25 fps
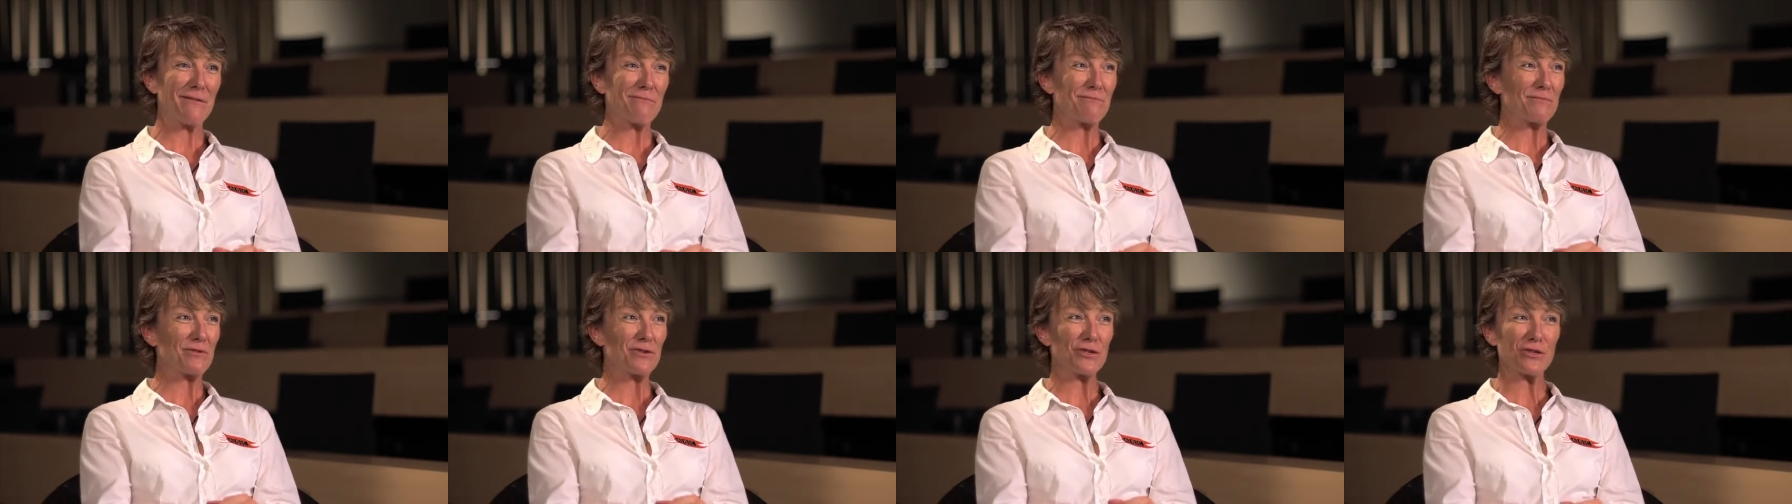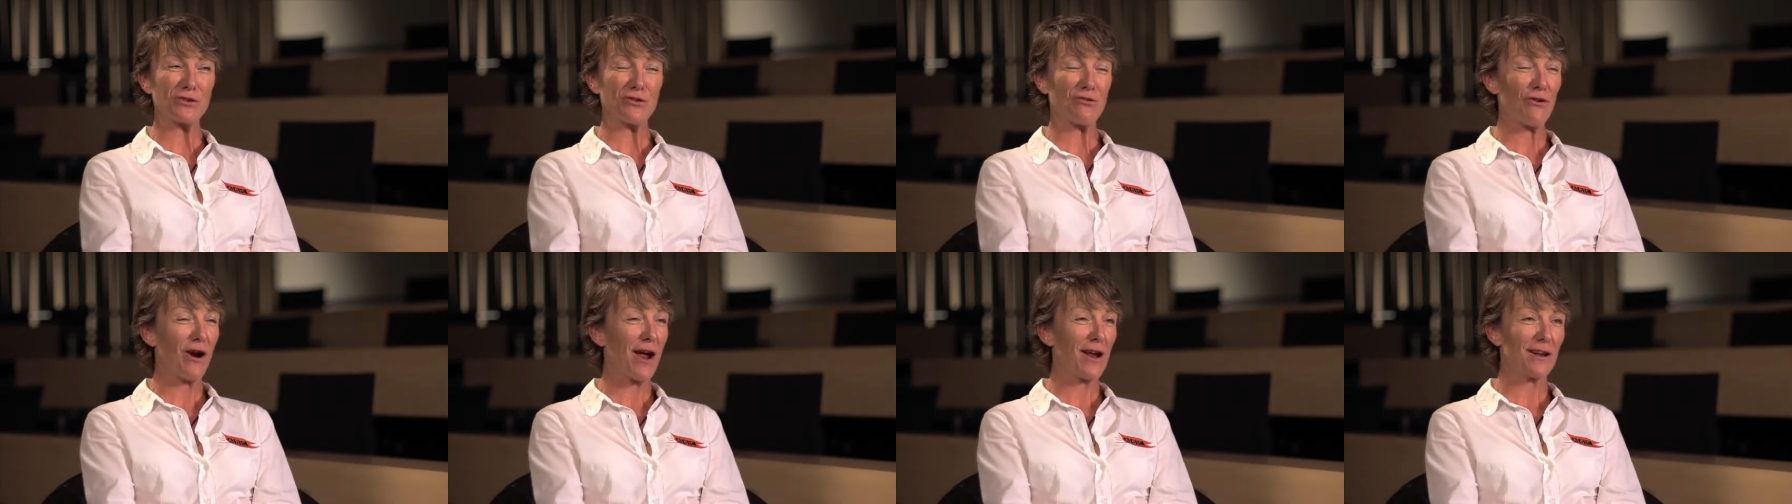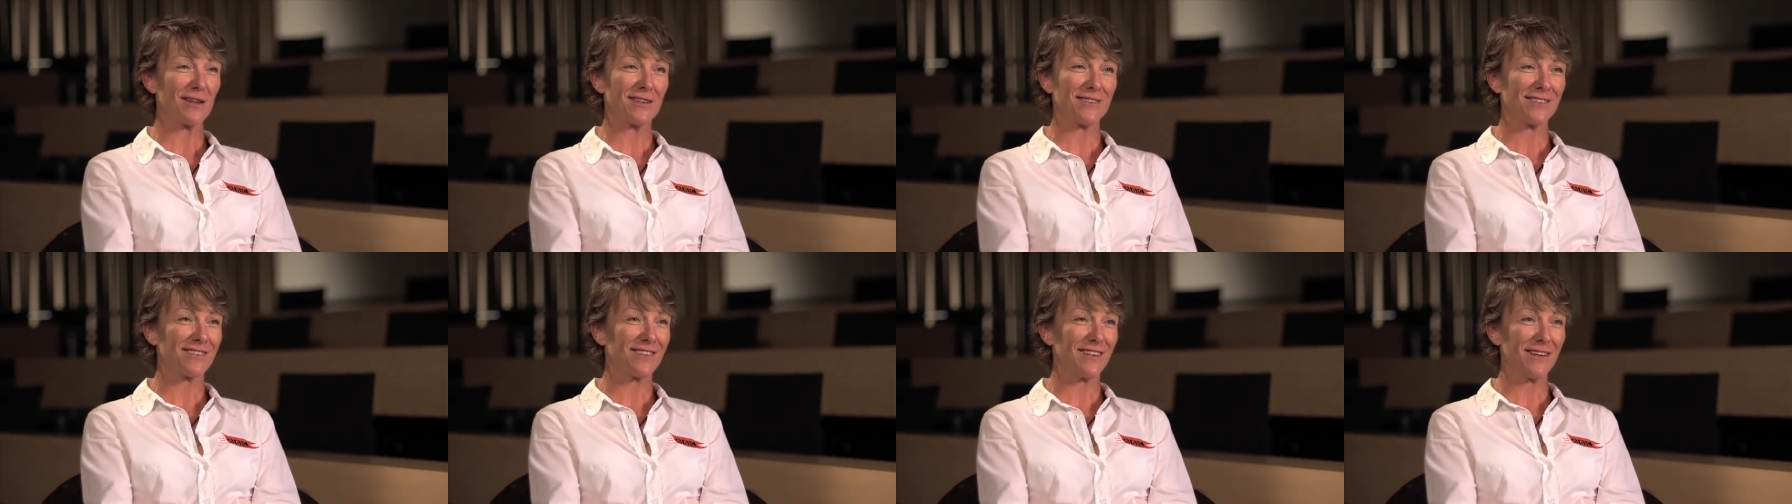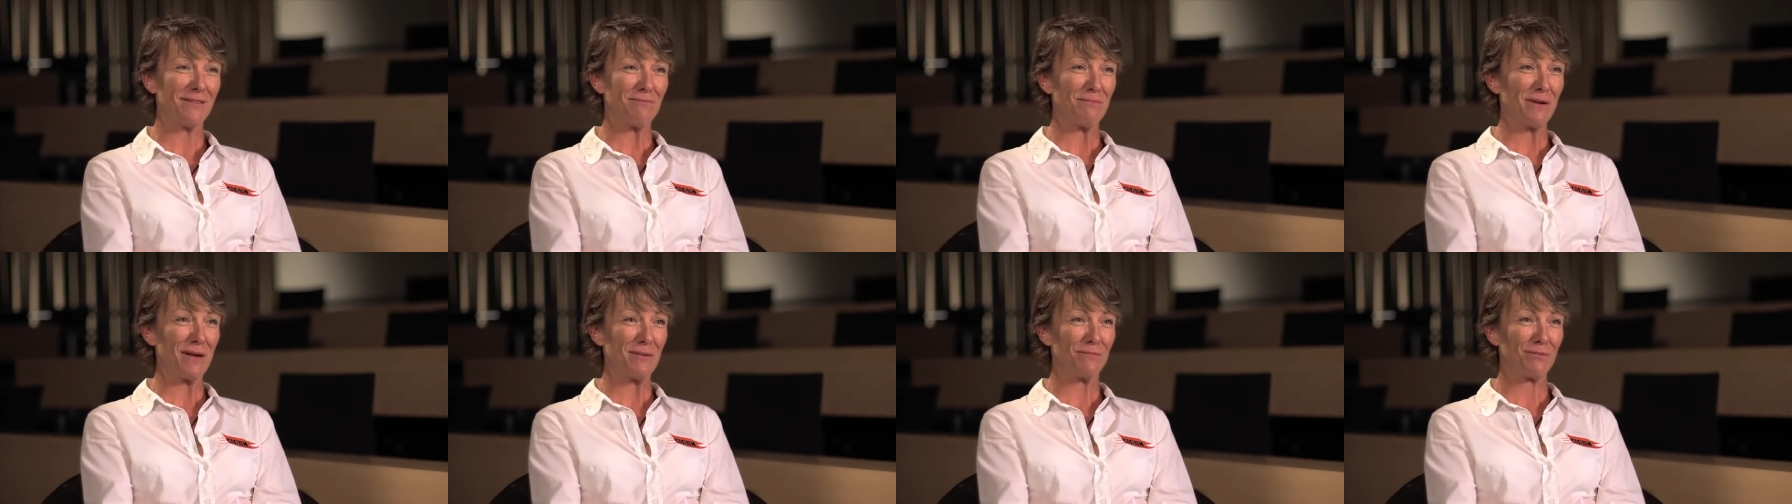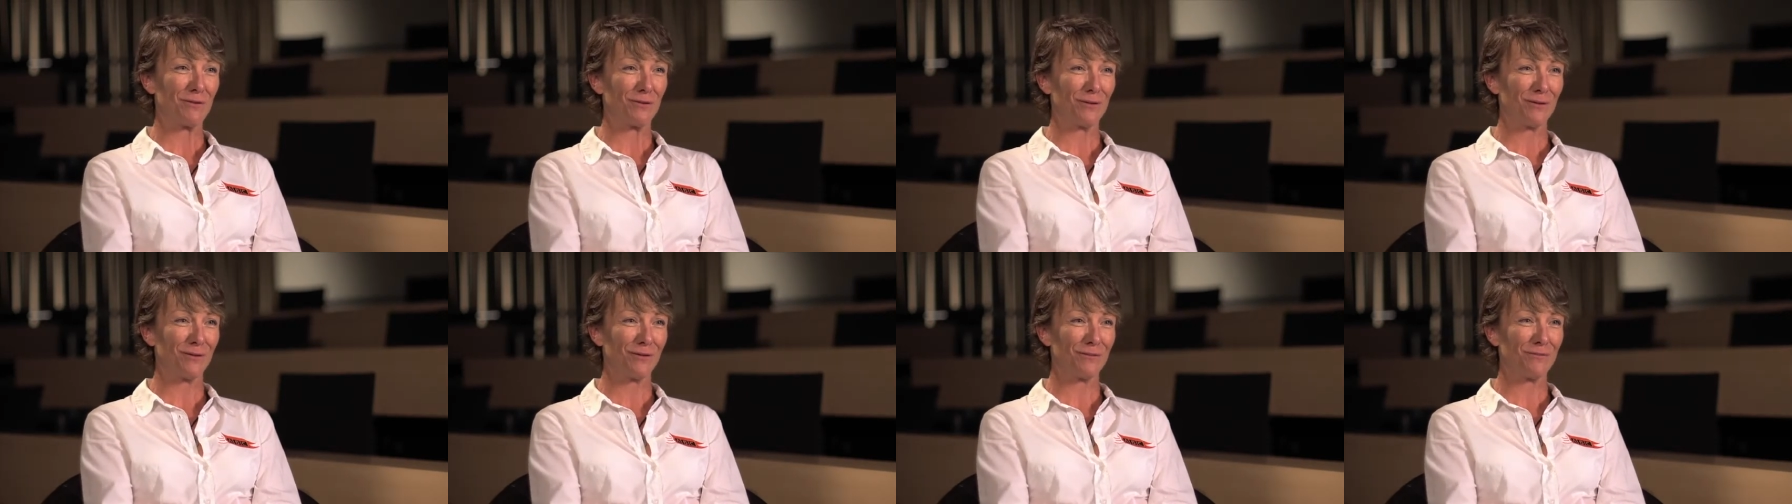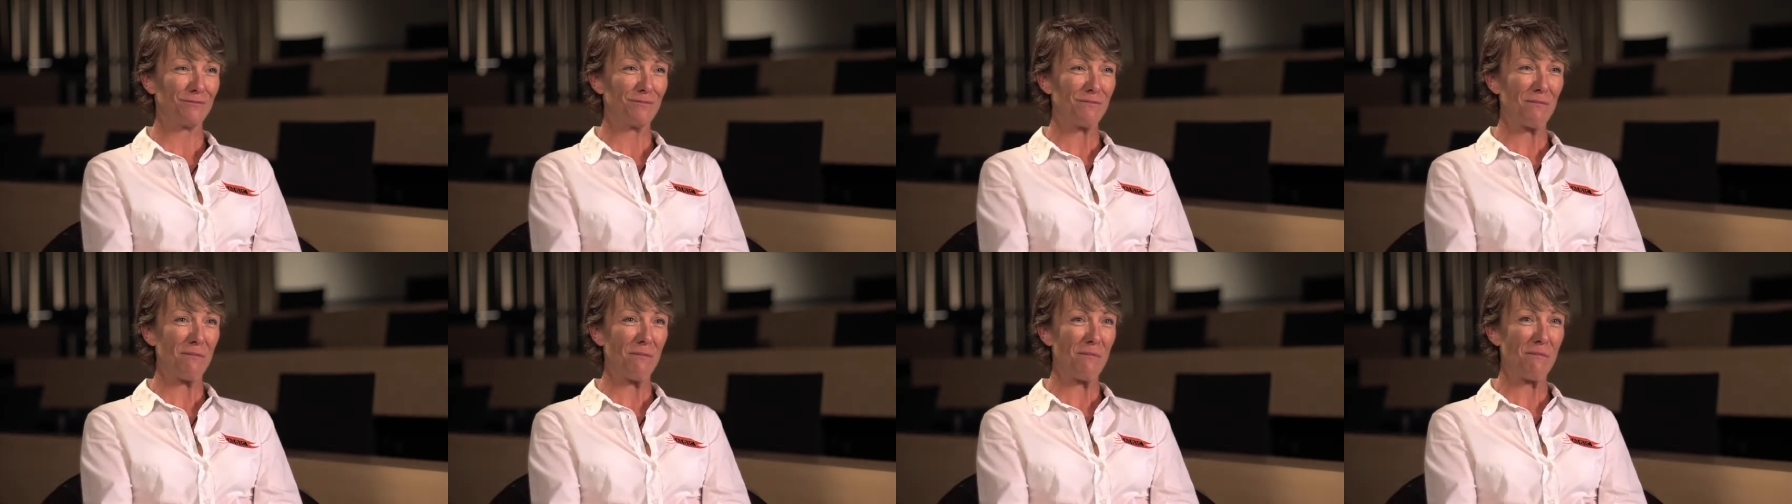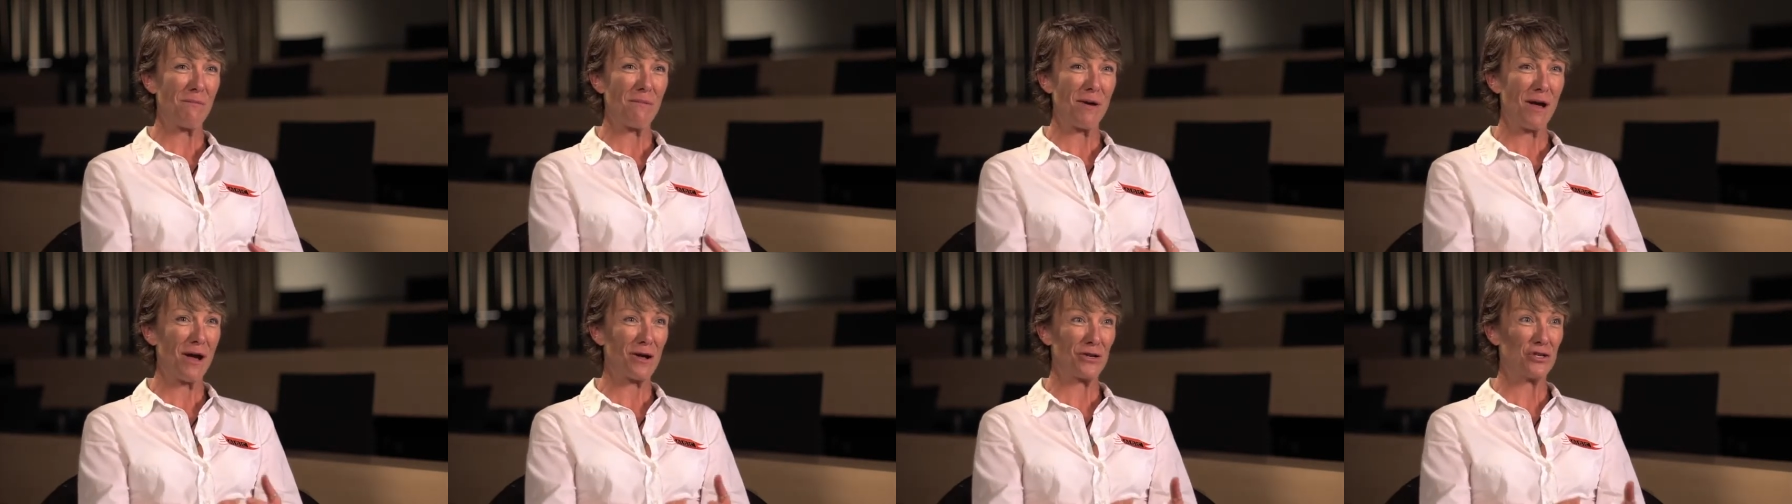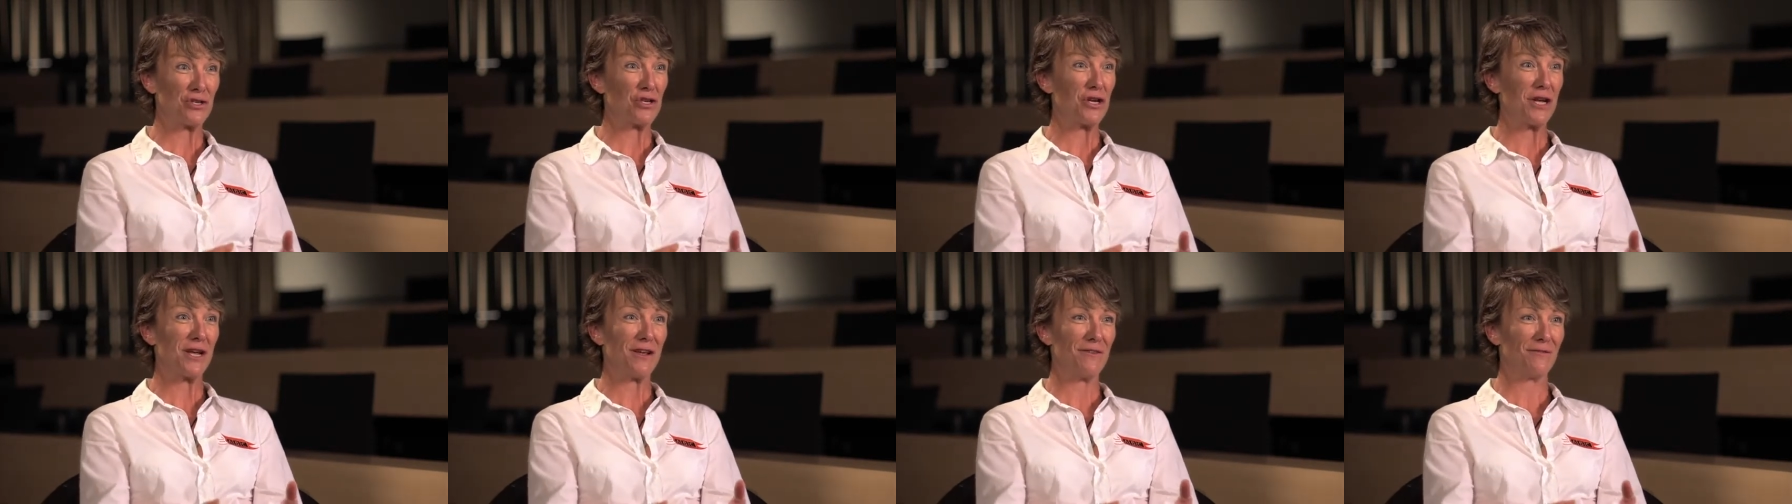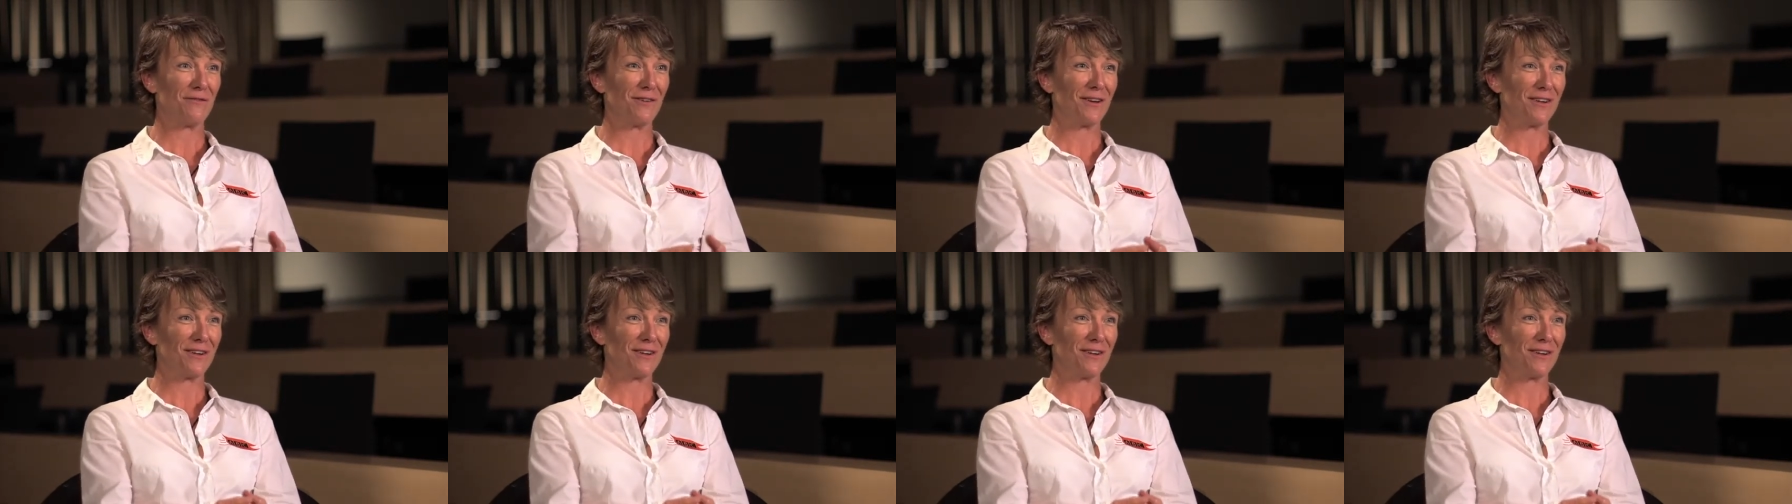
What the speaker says: Just great to see people achieve